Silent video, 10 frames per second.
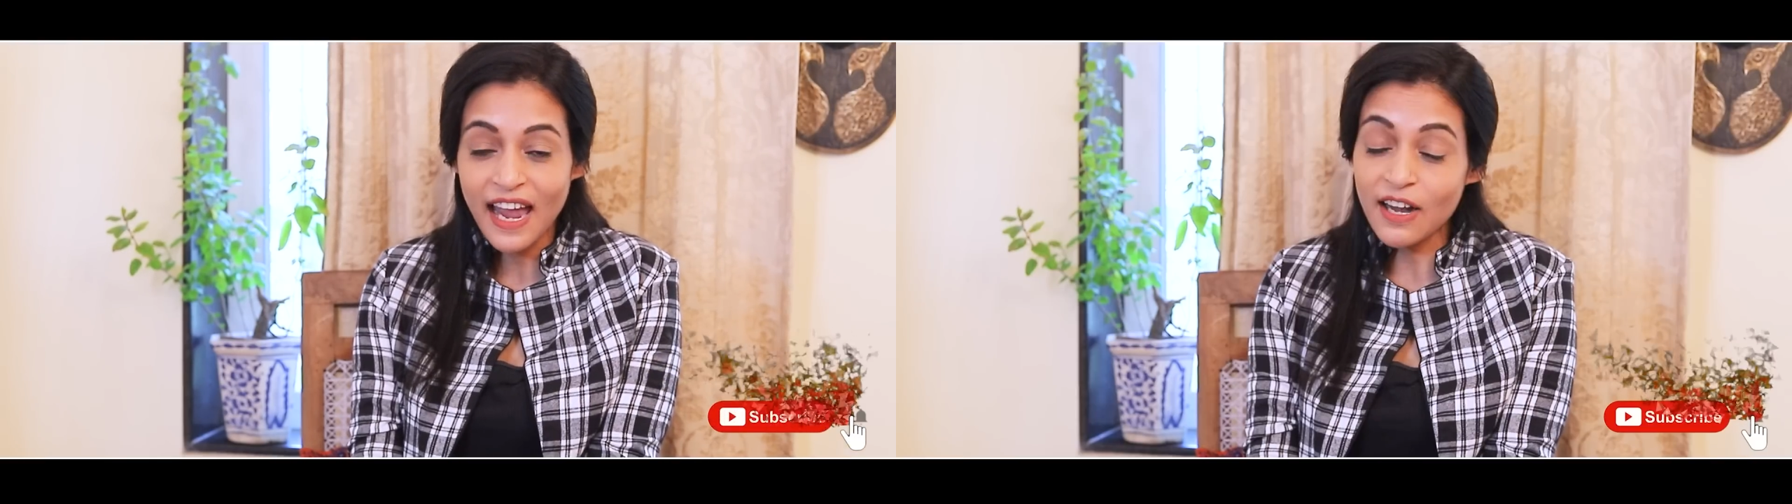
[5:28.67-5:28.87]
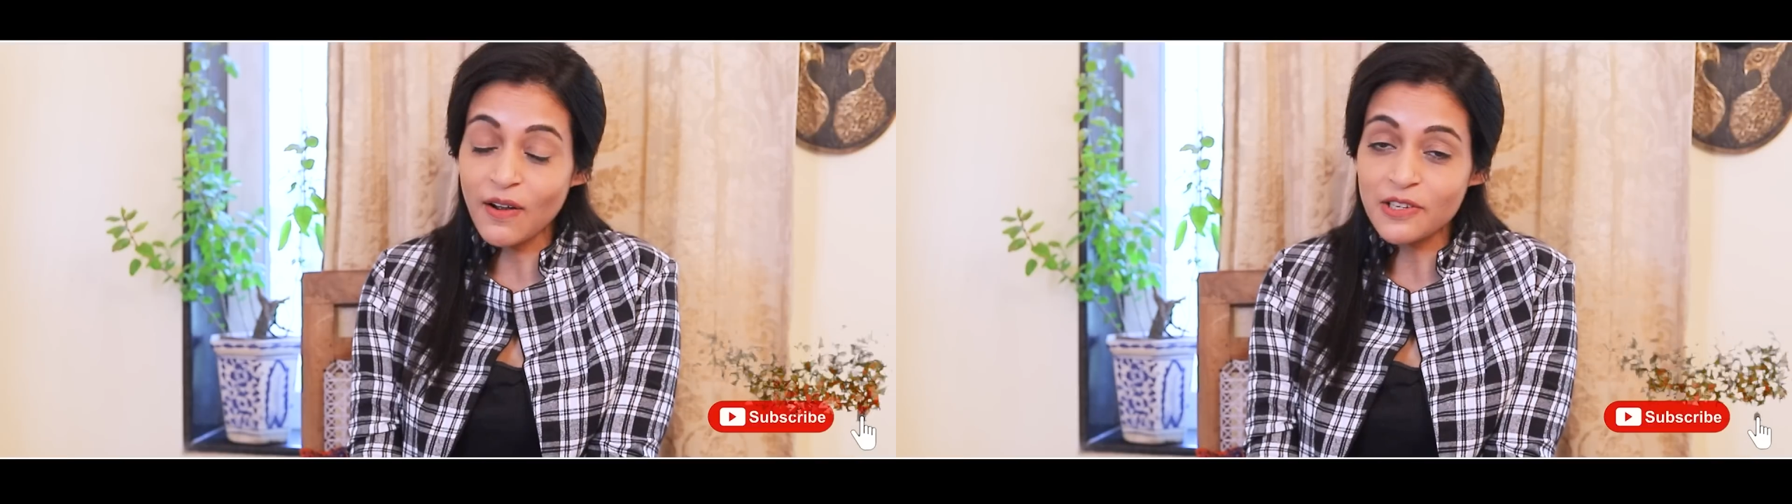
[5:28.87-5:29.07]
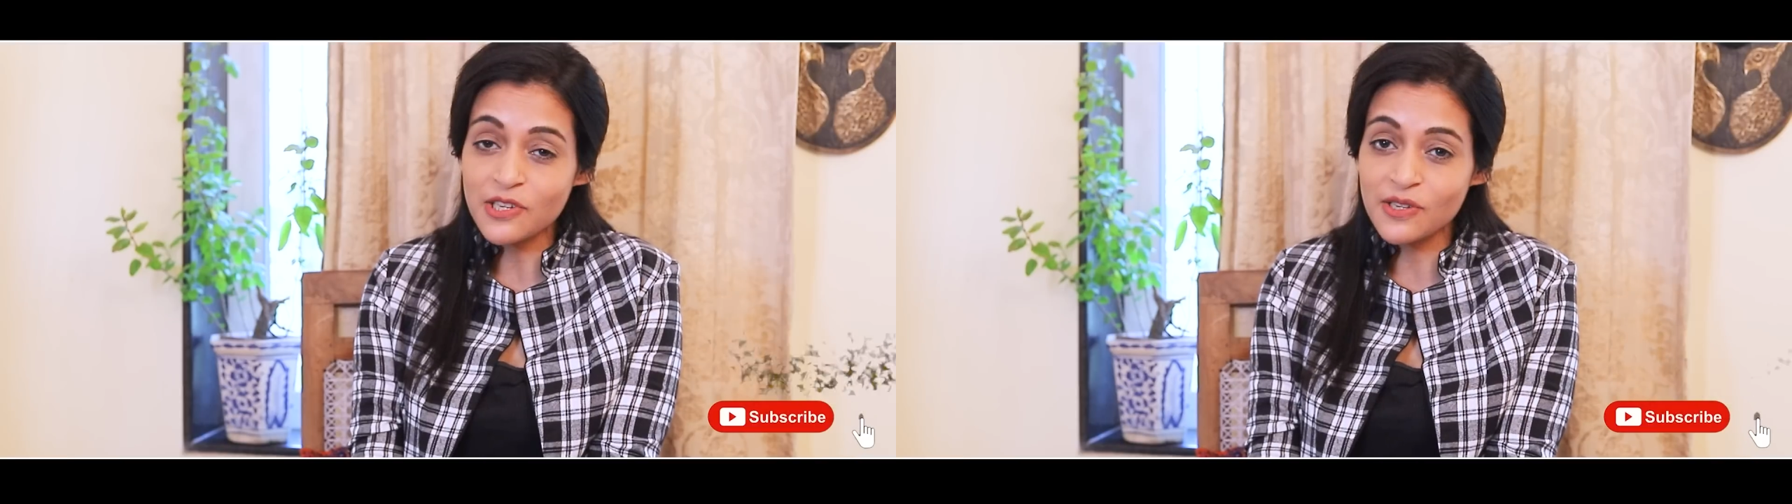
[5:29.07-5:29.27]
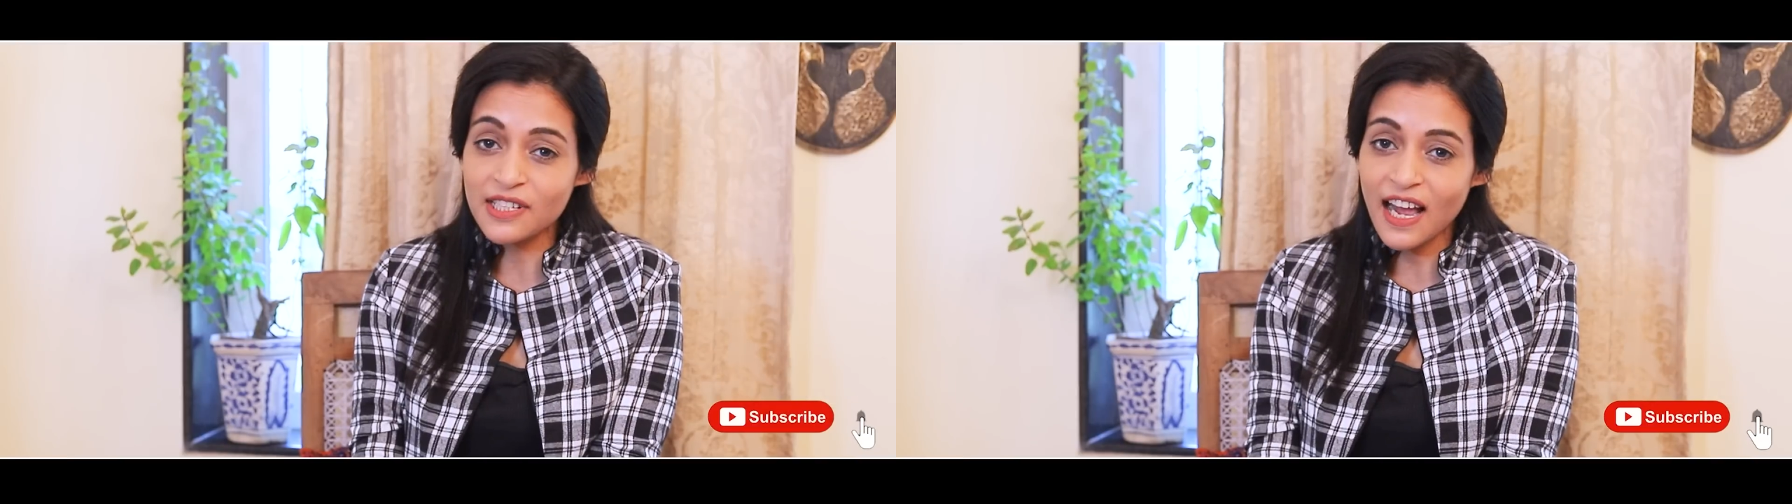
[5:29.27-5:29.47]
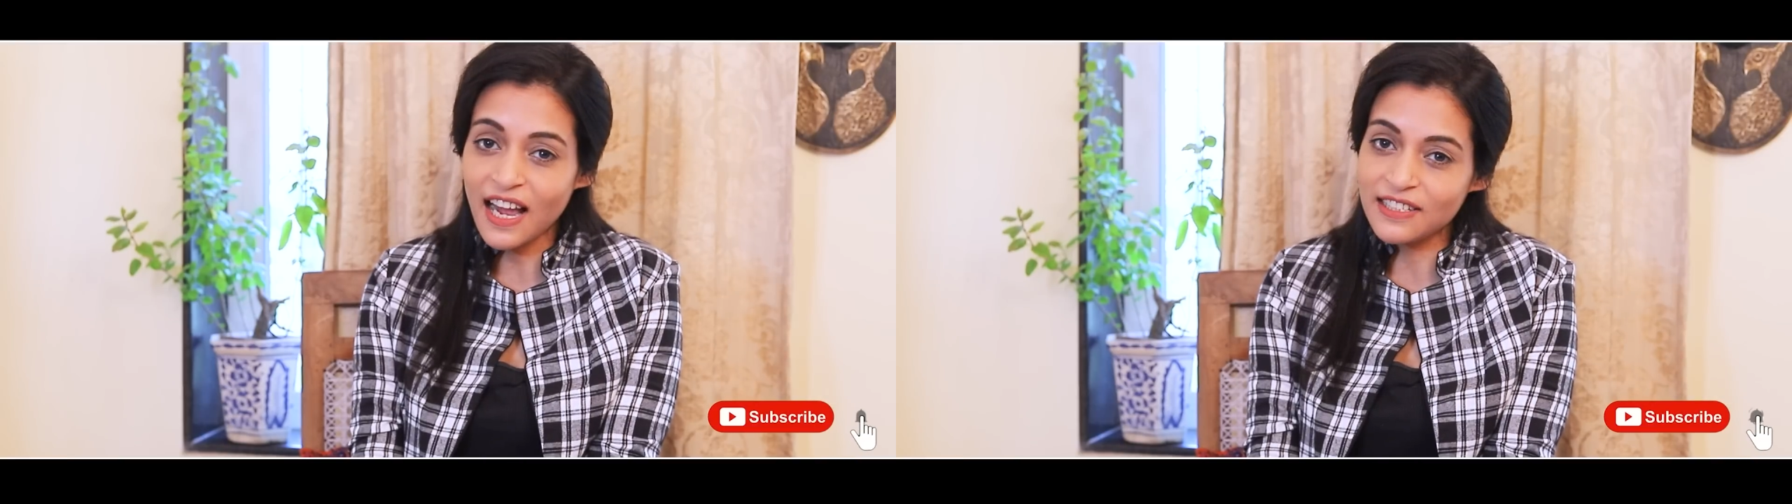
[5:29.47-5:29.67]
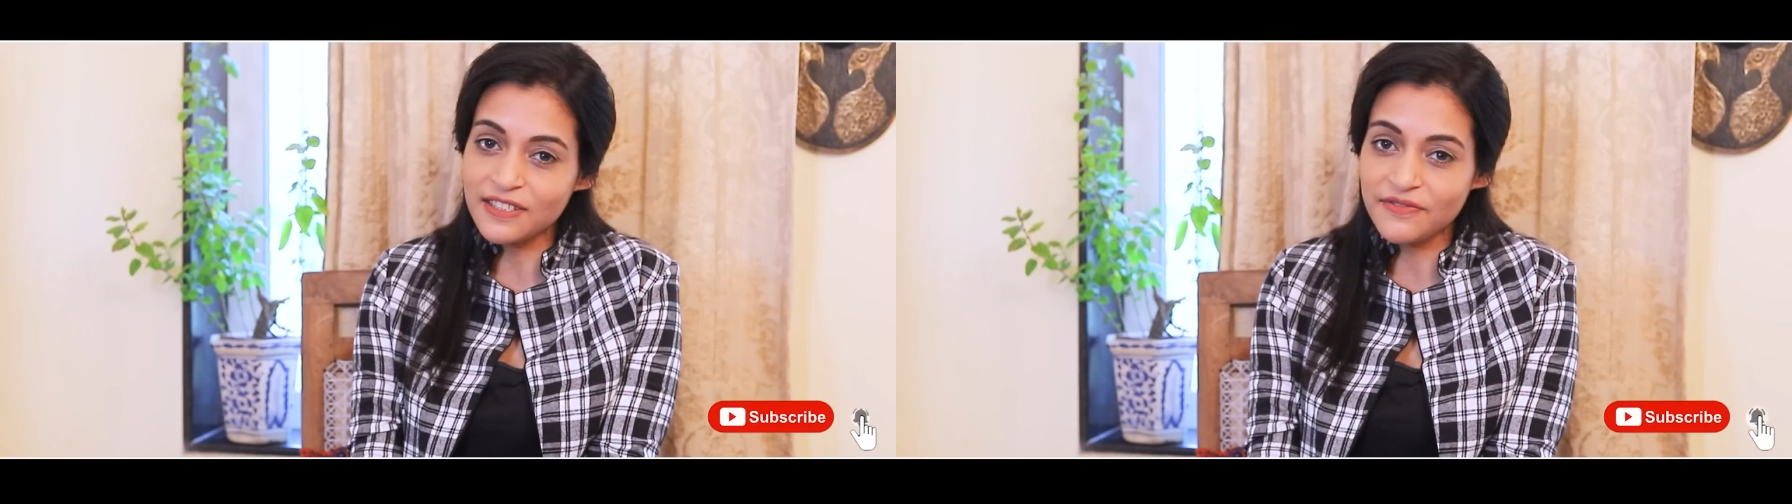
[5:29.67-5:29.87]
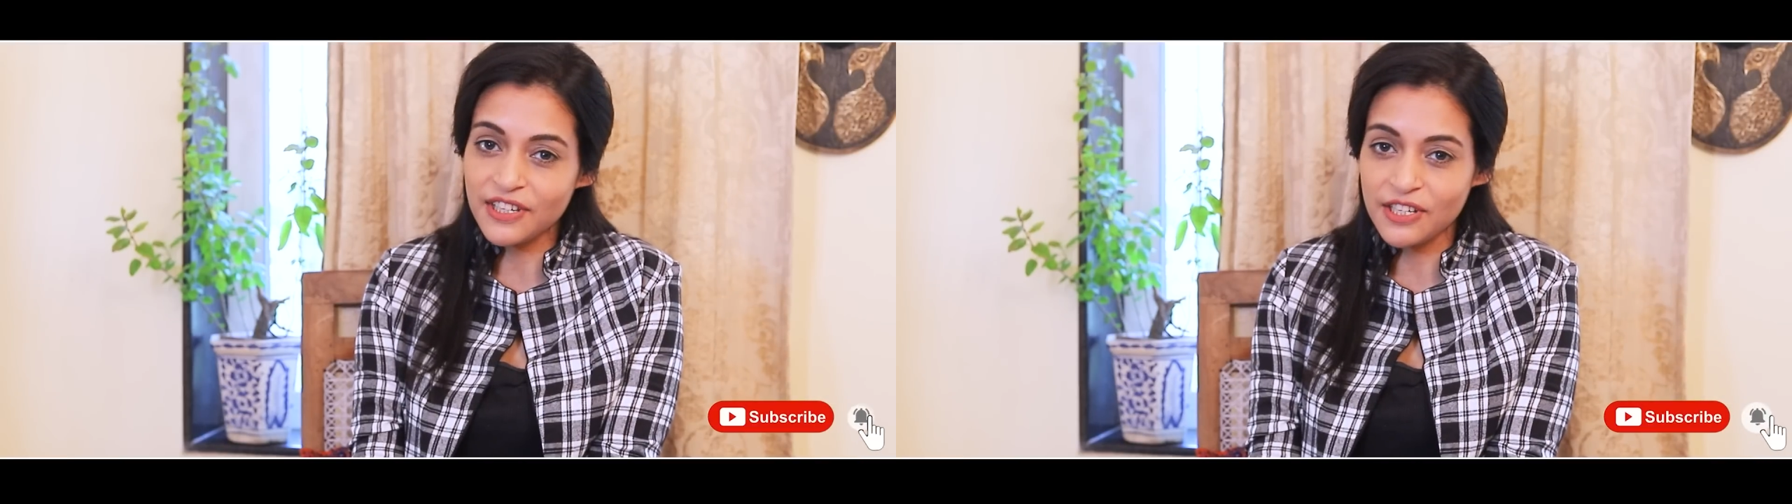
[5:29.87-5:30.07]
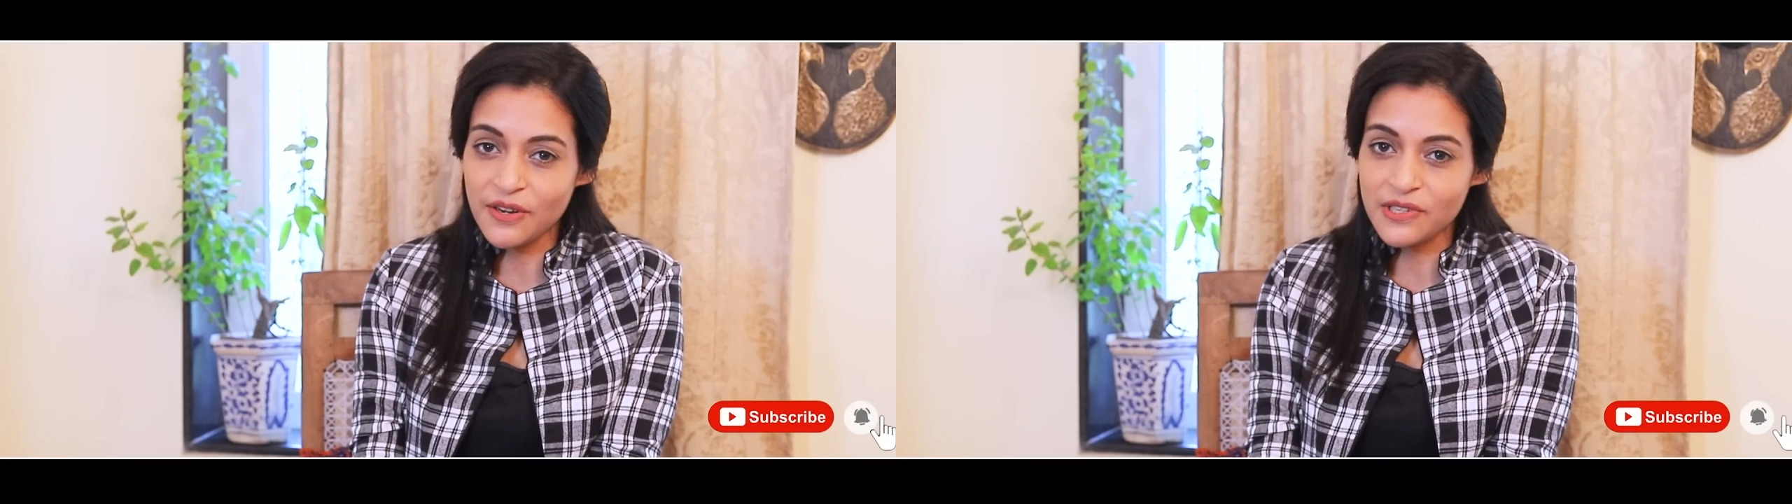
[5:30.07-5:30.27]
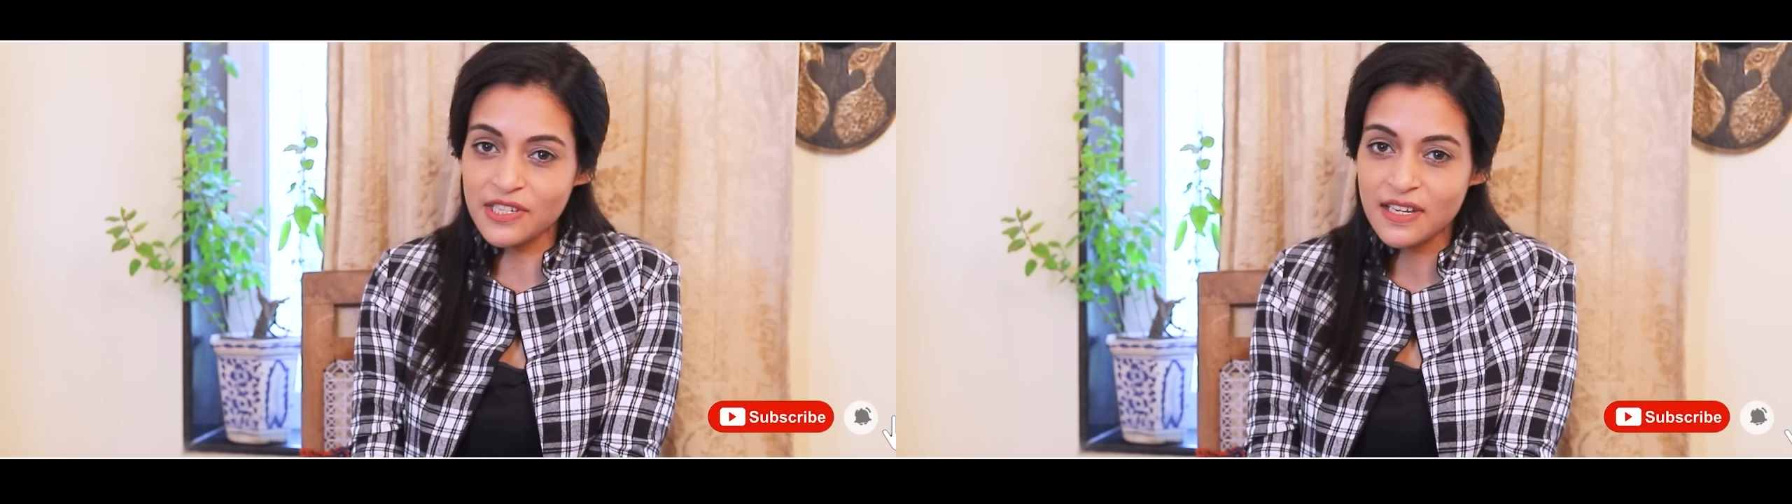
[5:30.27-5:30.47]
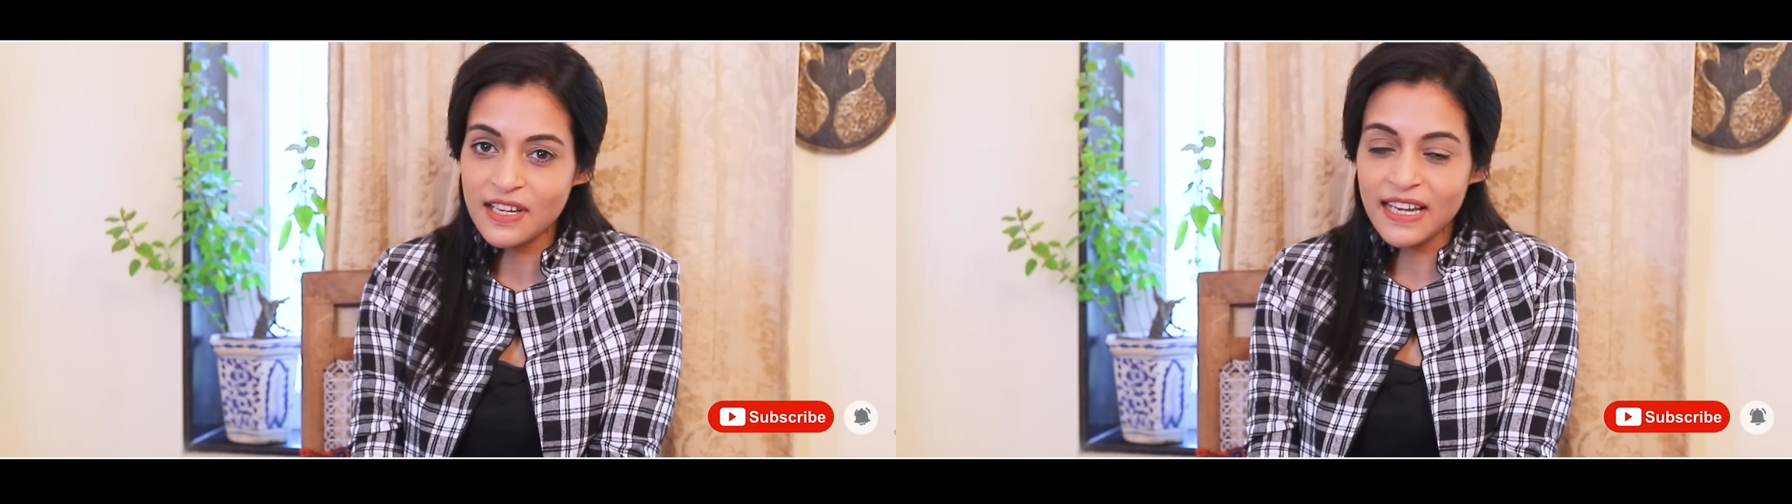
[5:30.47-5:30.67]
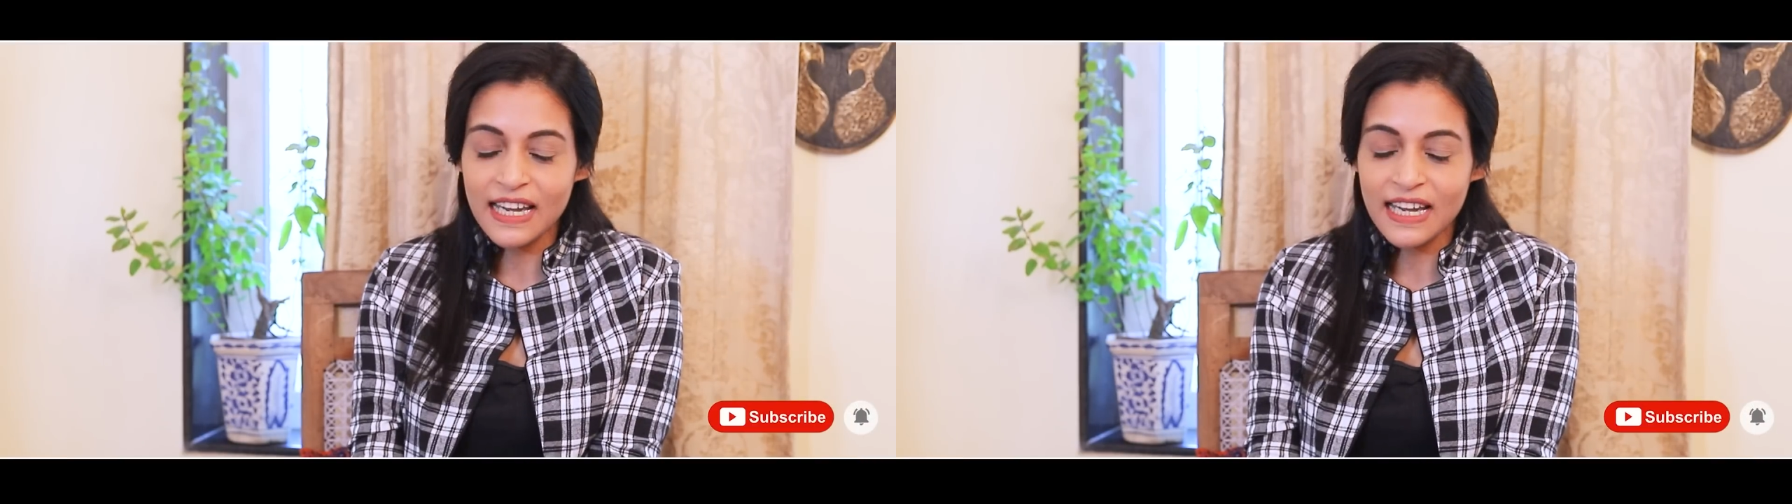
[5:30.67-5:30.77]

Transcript: and also the other videos